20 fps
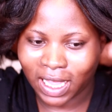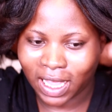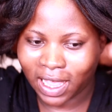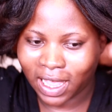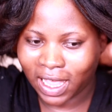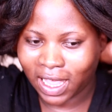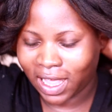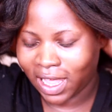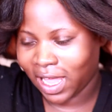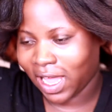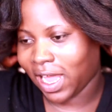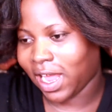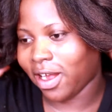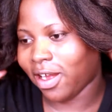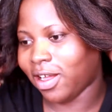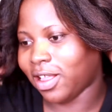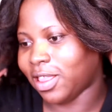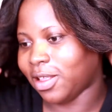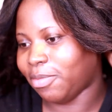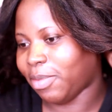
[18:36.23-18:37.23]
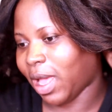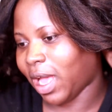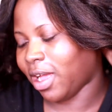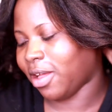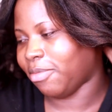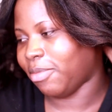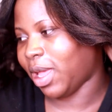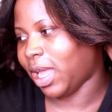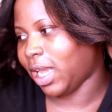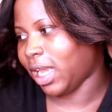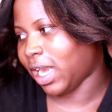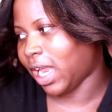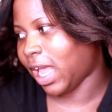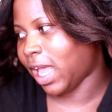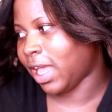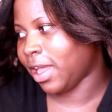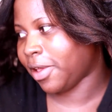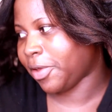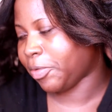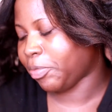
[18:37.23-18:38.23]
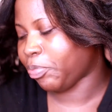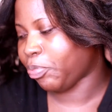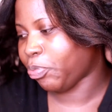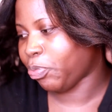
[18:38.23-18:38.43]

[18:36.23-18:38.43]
hair on the back of my neck.